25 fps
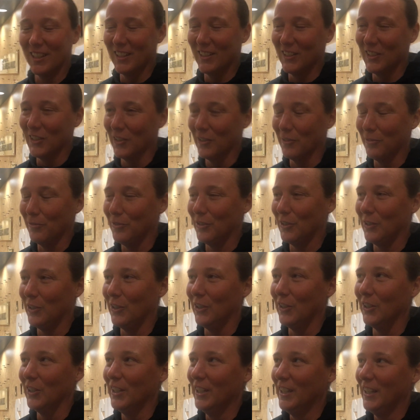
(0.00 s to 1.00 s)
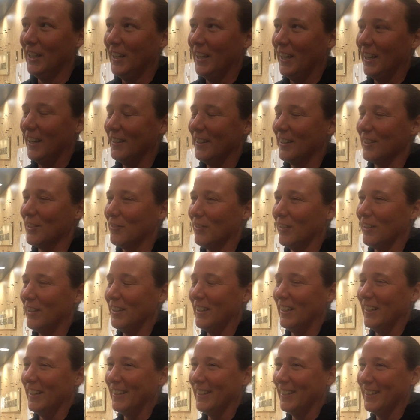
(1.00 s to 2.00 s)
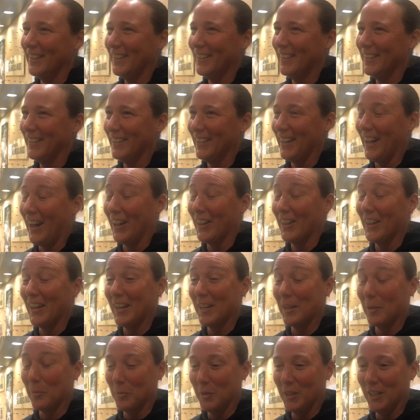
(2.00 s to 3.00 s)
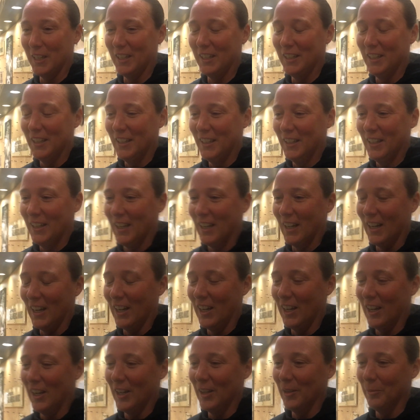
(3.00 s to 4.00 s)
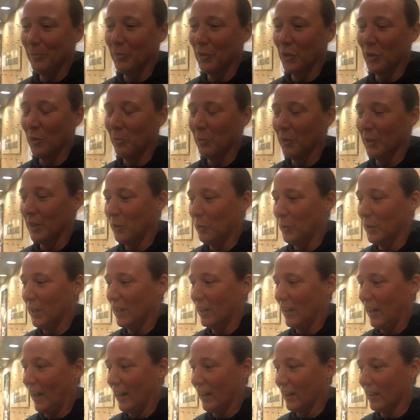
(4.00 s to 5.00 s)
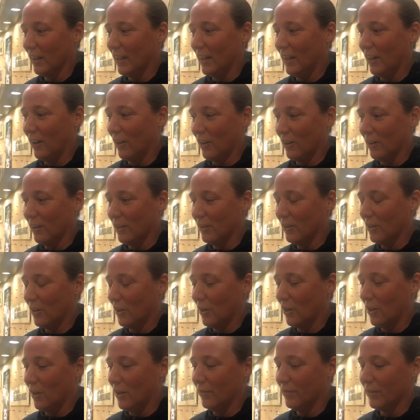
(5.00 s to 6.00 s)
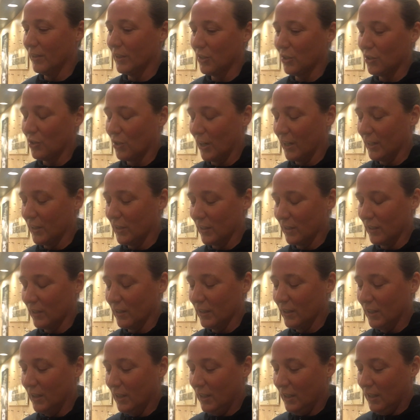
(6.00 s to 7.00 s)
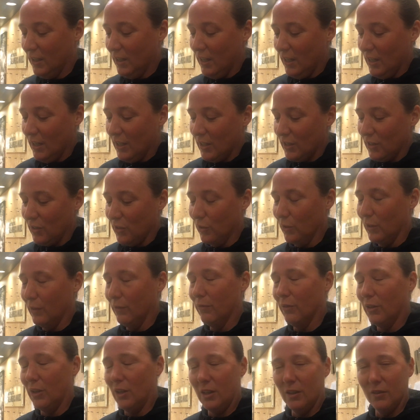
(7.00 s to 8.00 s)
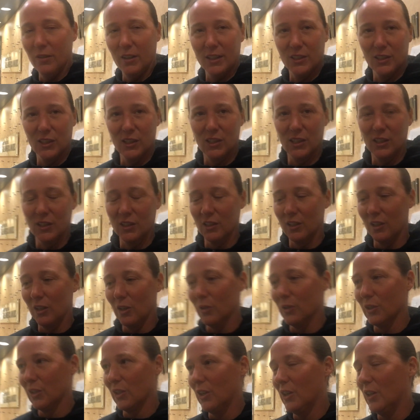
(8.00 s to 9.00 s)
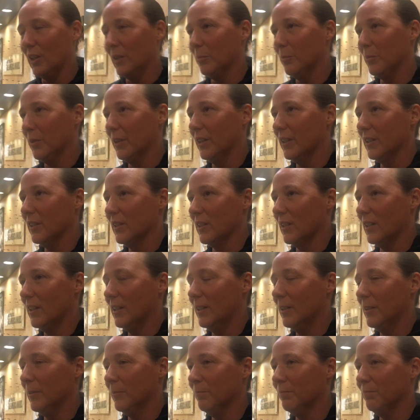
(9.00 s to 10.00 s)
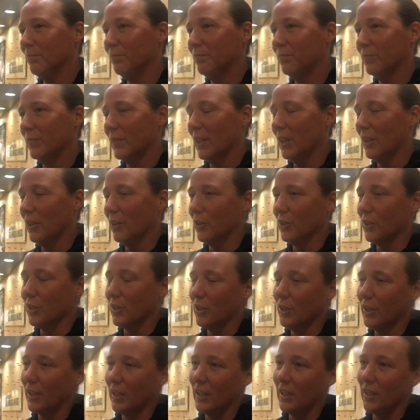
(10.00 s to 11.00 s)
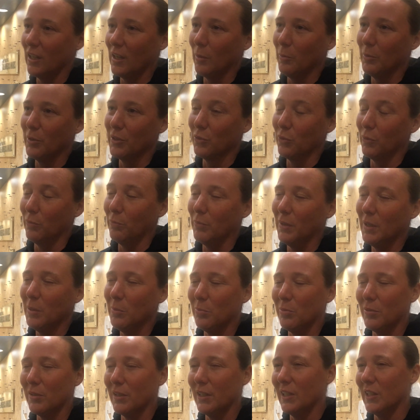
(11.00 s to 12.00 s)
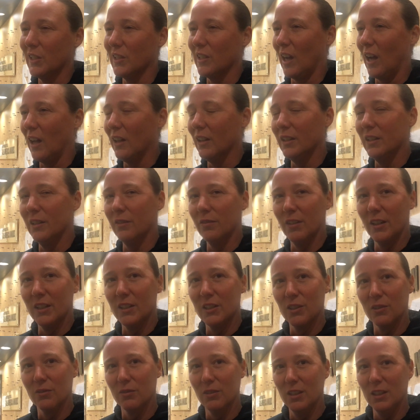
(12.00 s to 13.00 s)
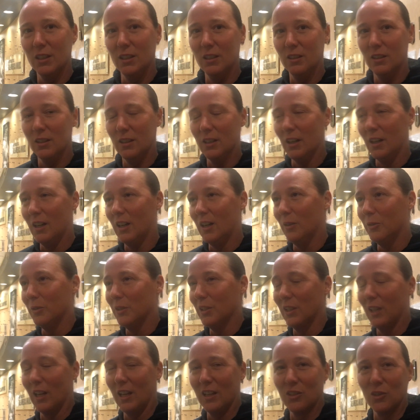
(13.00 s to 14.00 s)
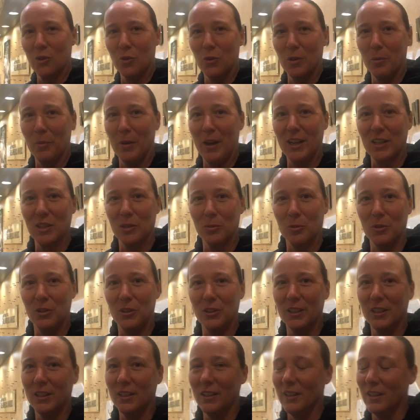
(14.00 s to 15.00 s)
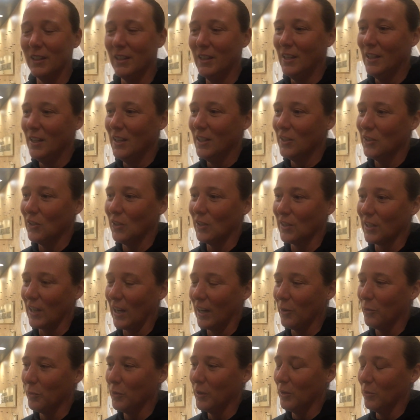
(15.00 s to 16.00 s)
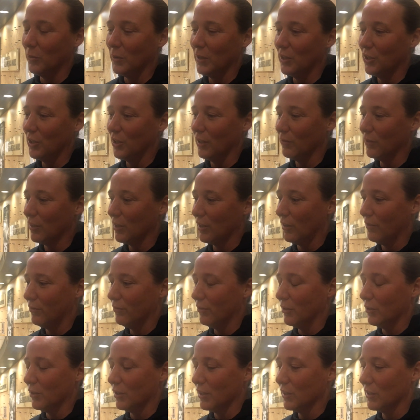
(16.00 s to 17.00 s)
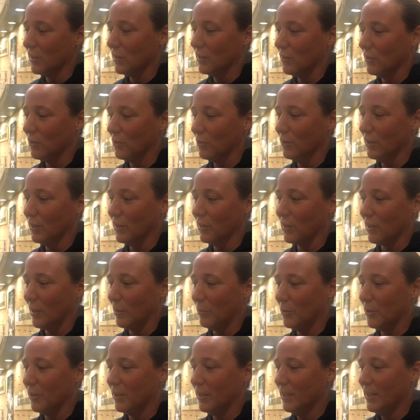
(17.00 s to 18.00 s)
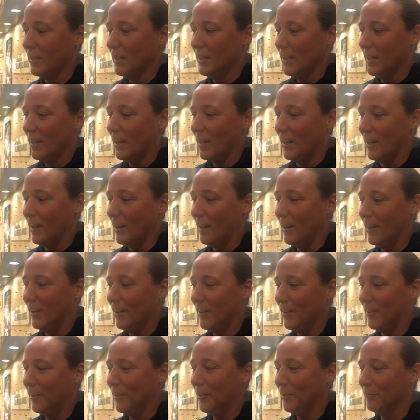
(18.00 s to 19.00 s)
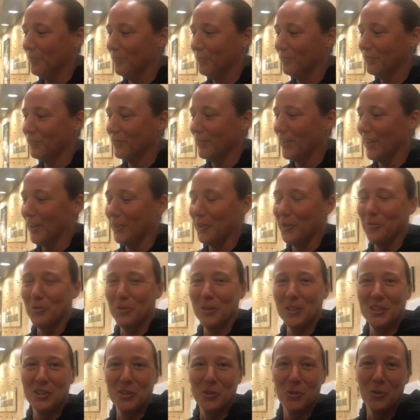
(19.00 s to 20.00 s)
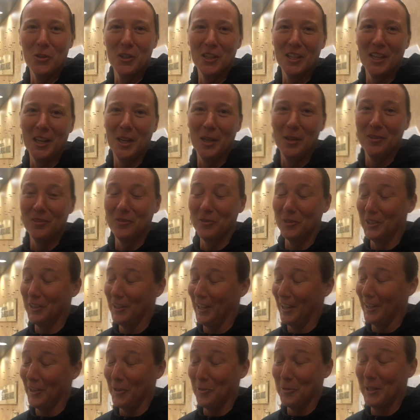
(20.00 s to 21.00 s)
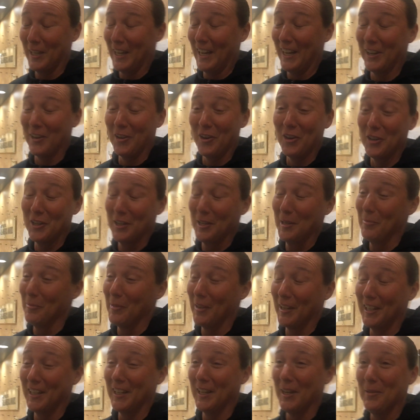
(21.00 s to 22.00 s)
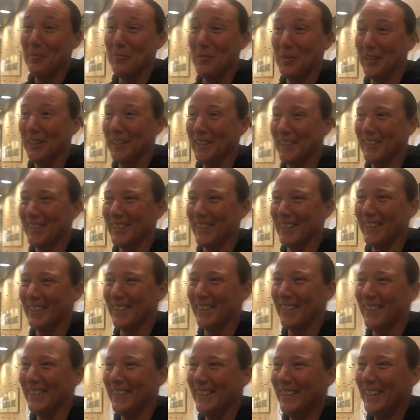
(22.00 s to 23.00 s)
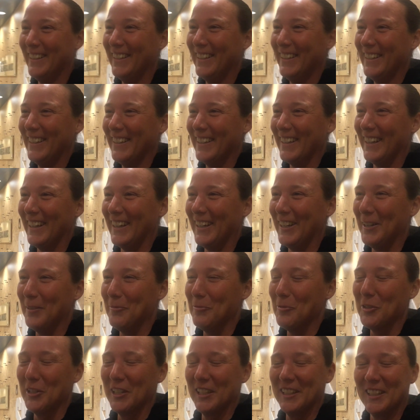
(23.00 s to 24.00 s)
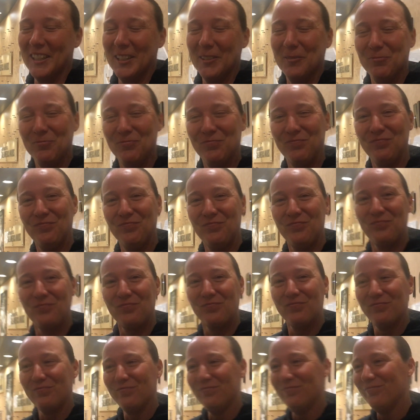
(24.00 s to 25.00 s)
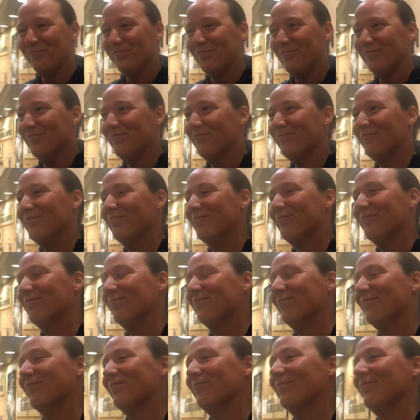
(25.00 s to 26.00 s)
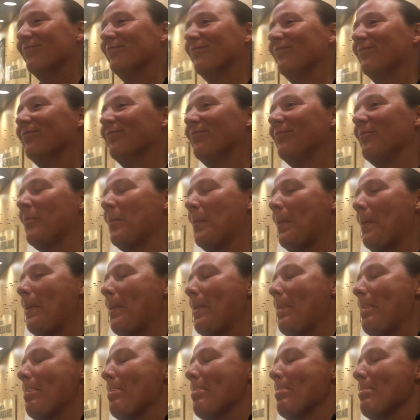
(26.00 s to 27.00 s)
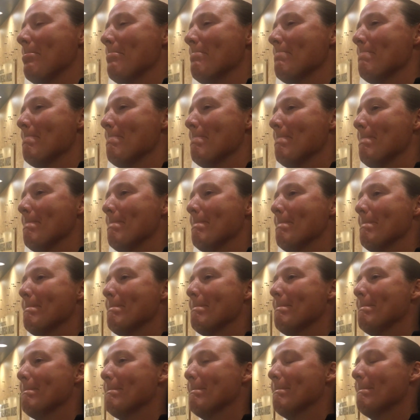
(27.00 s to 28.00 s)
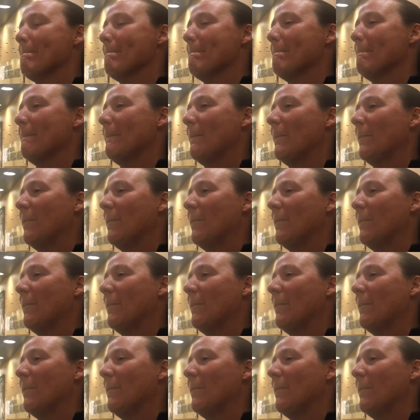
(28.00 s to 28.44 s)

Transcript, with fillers: until the fall, and that's very not like me. Um, normally, we kind of let our, our offense try to to evolve as the season goes on, but um, you know, just looking at numbers, we've been pretty solid defensively. Uh, we just can't score the basketball, and so that's kind of where we shifted our focus to this summer. Um, I don't know if we can score it yet. We, I know we can't guard anybody yet, but. Uh, um, we'll get there. Hey, Katie, when you first came in, like any new coach, you had